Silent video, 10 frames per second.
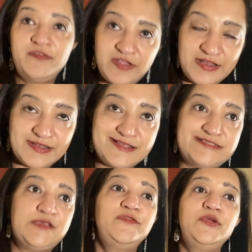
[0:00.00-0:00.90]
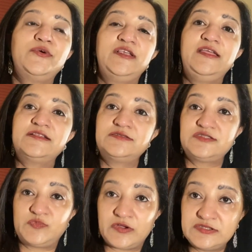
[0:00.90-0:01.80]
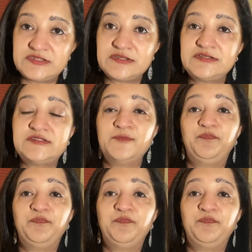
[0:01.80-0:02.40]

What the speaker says: very nice if we could get sponsors